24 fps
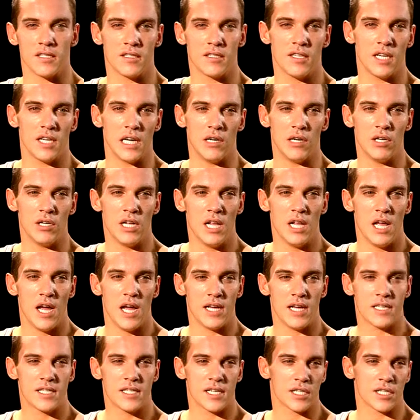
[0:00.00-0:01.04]
you know, a
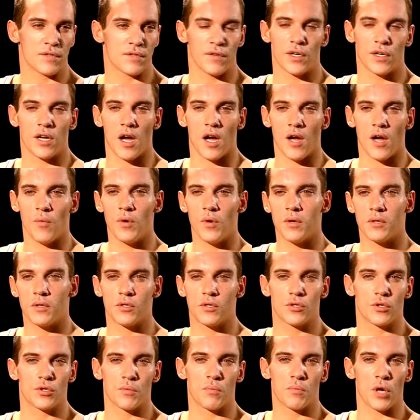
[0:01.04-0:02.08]
six-foot guy
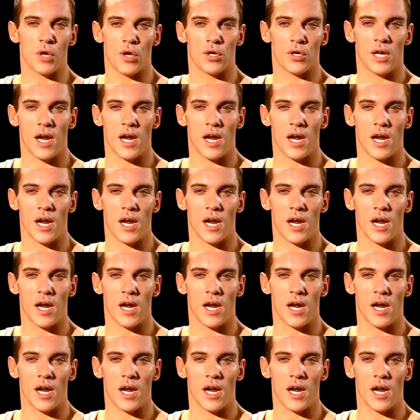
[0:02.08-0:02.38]
with blonde